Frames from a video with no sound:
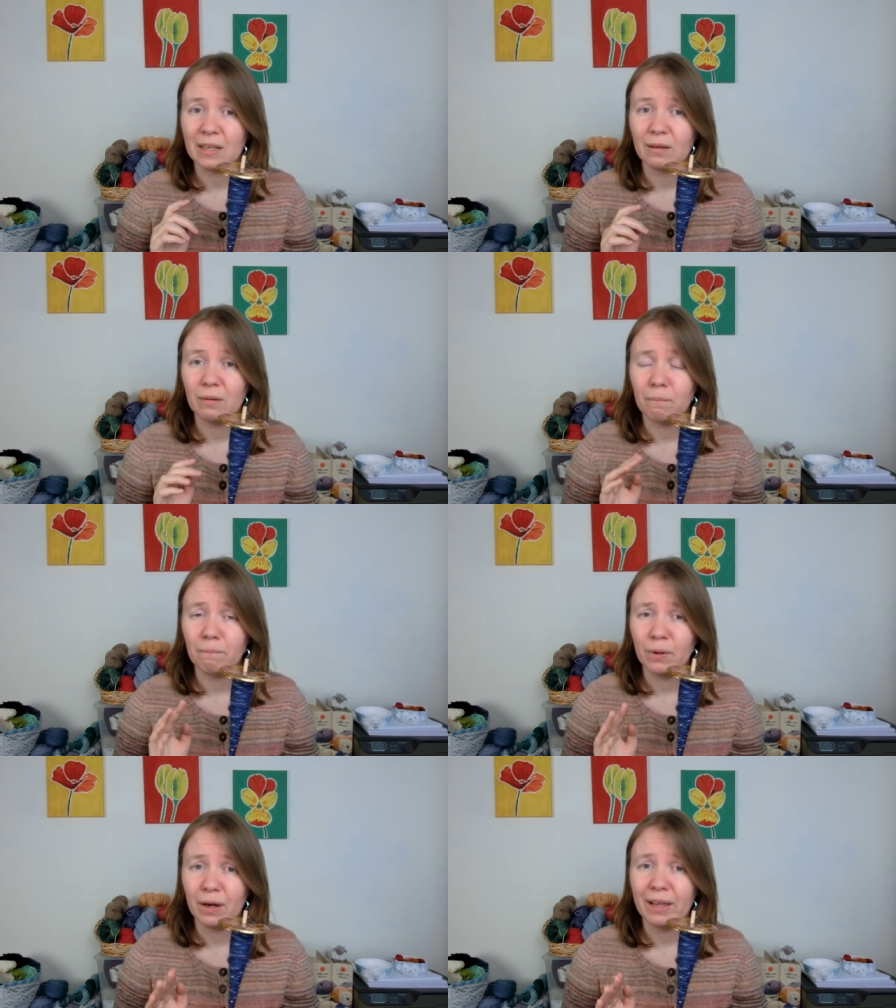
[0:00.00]
uh,
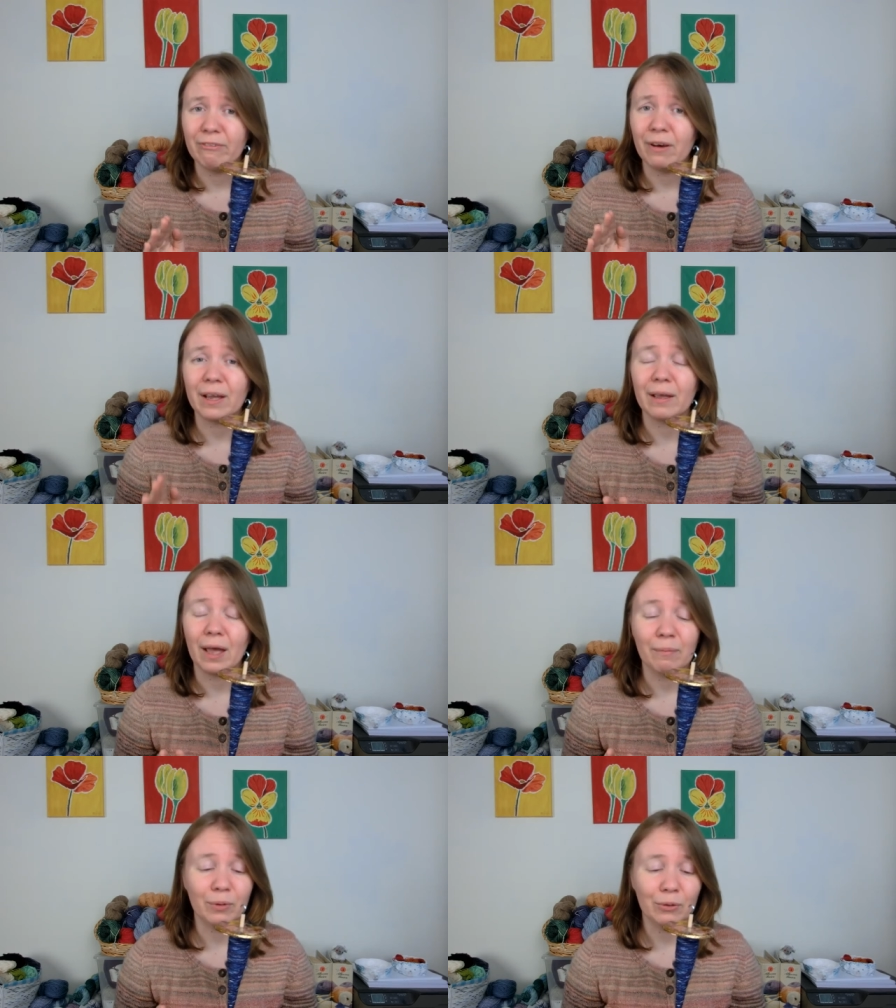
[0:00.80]
but if I
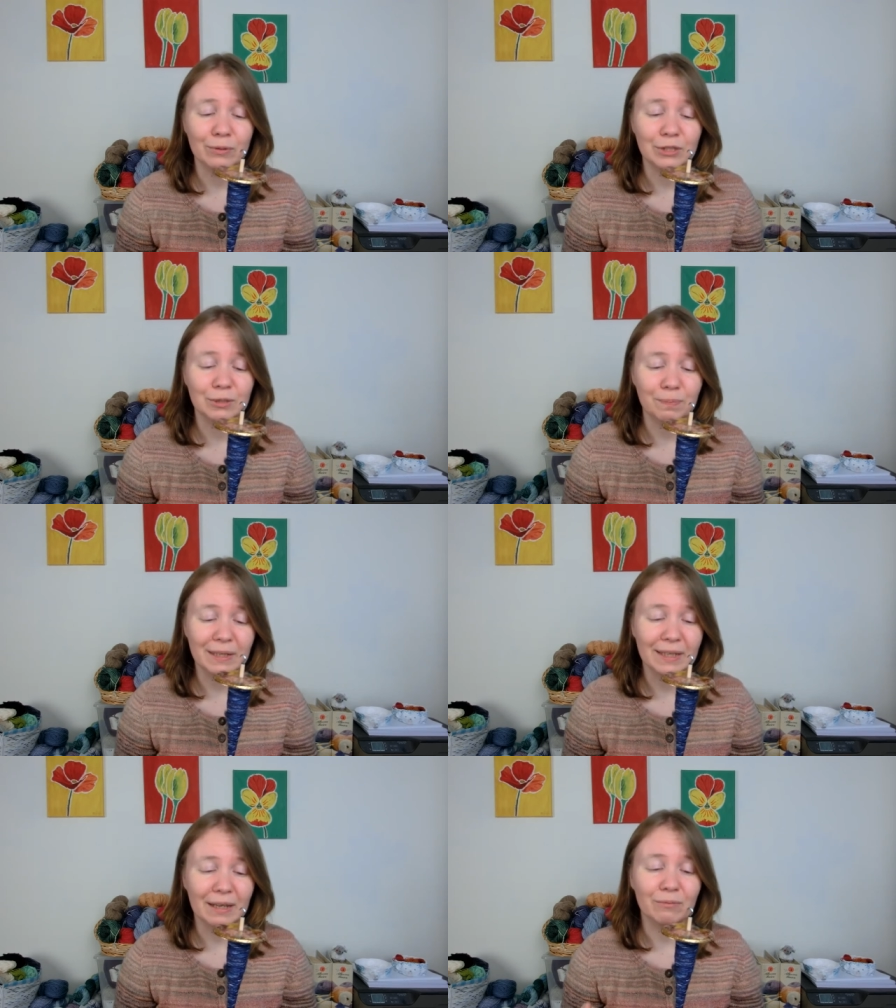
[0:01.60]
am going to spin again